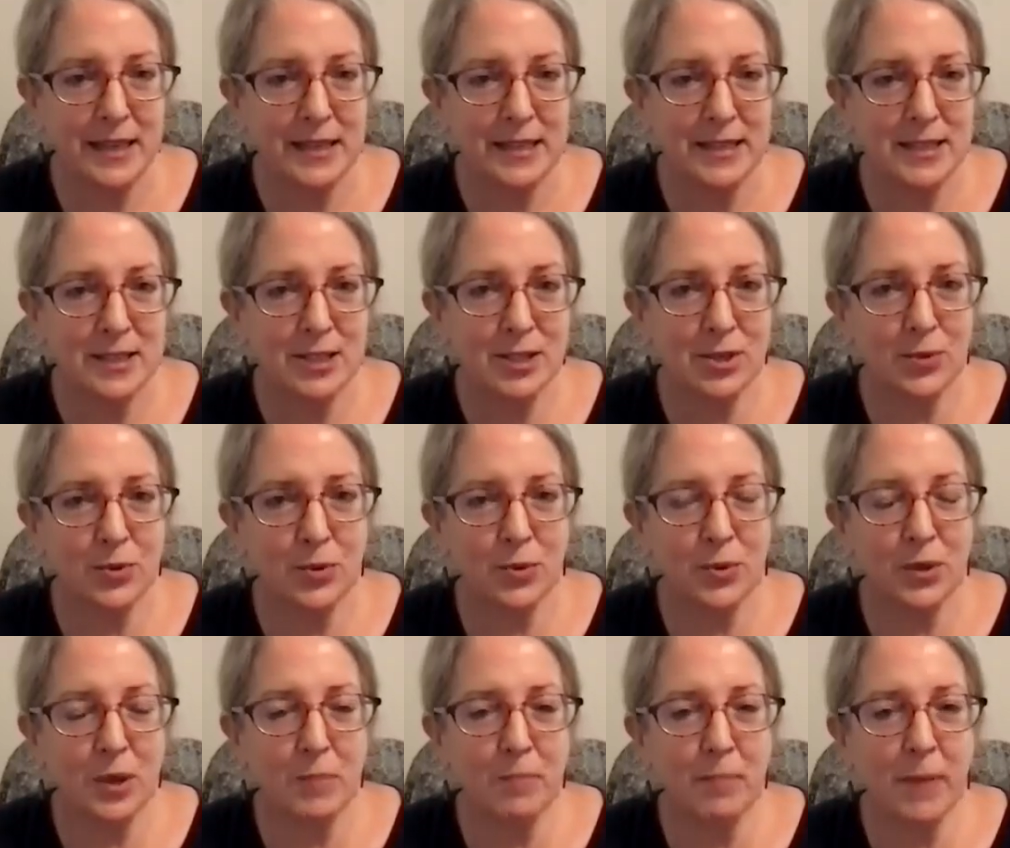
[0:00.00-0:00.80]
So
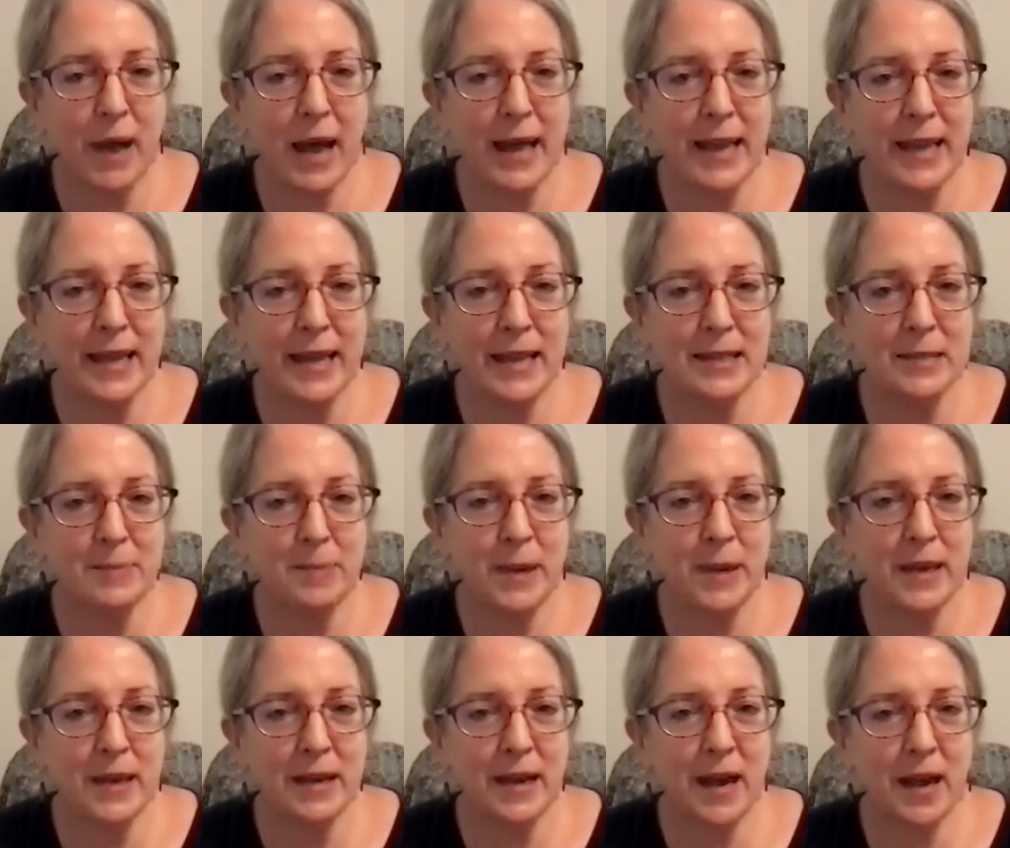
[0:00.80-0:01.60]
the mind
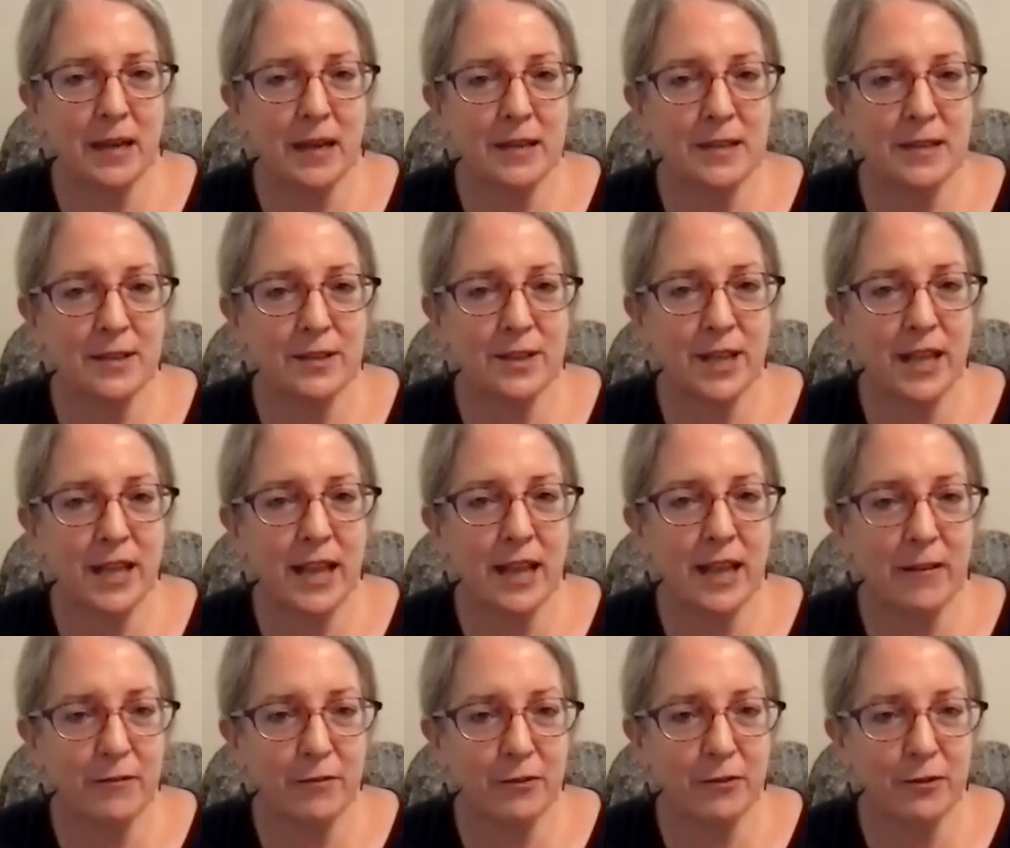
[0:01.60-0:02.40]
being under the
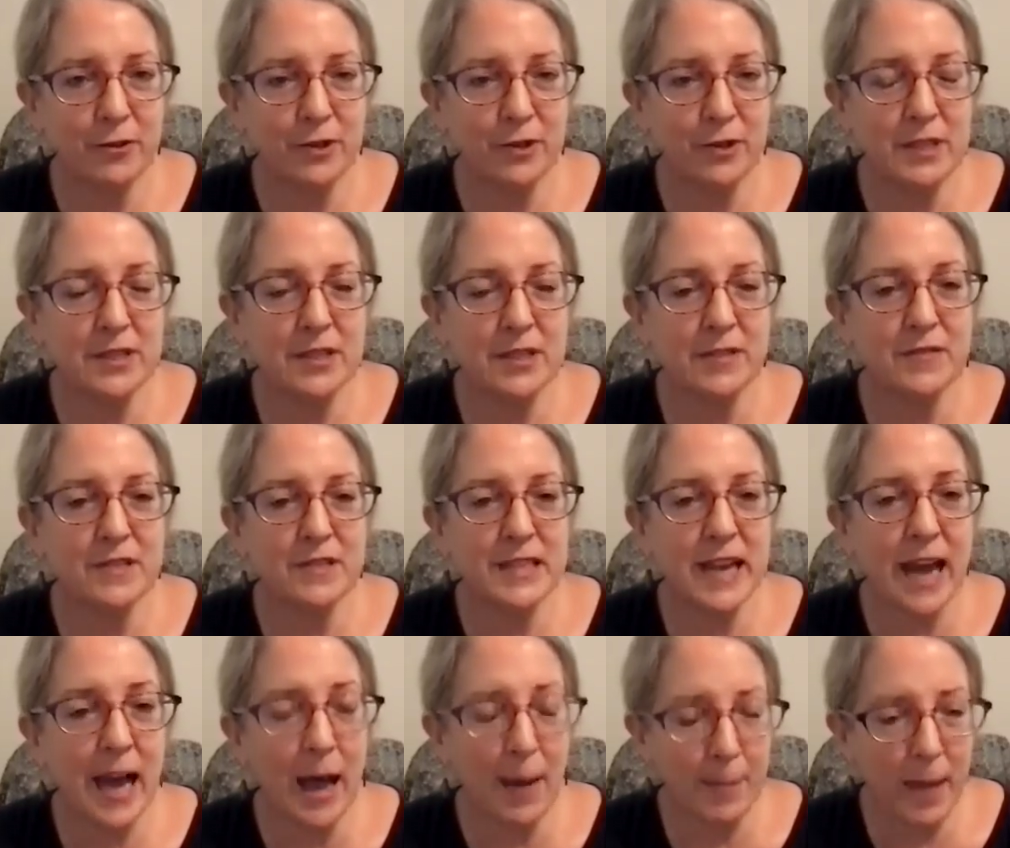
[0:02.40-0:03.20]
influence of
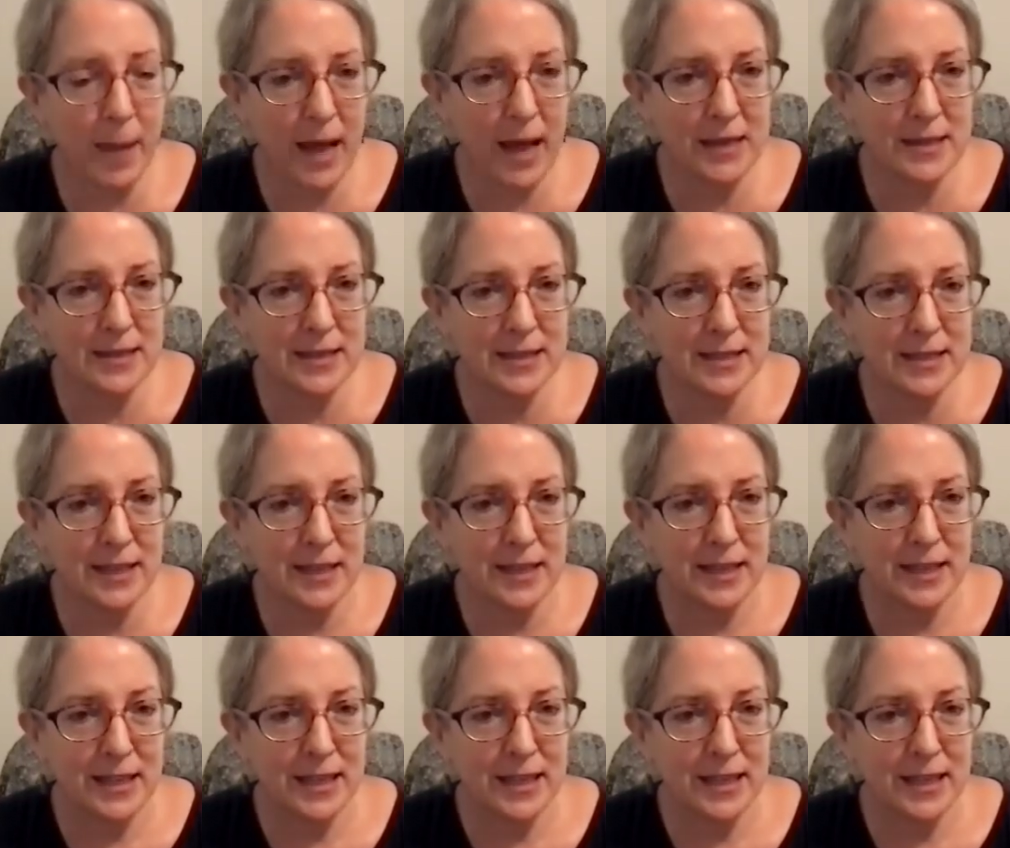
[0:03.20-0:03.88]
tamas,